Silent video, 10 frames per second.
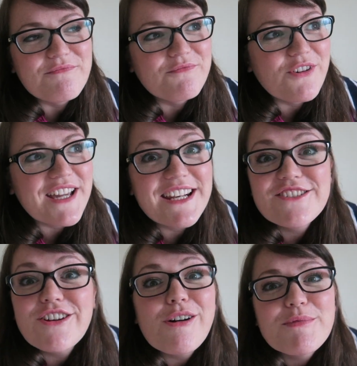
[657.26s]
what kind of
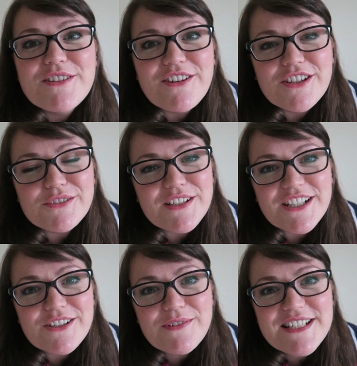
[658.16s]
job you thought you were going to
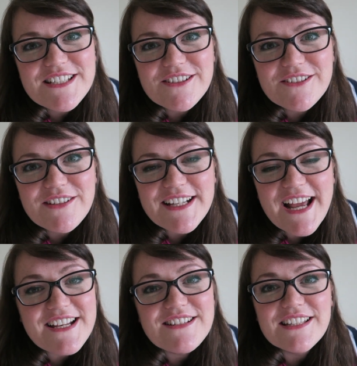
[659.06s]
go into, and
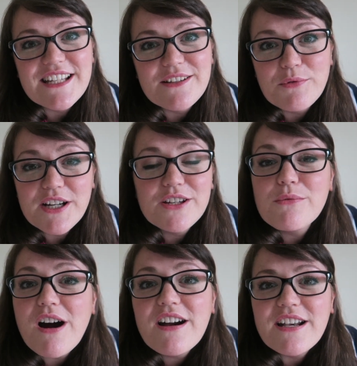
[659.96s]
actually where you
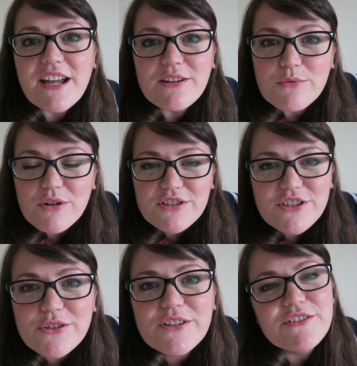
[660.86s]
are now, what
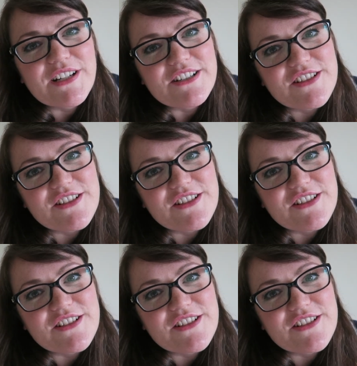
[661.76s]
your career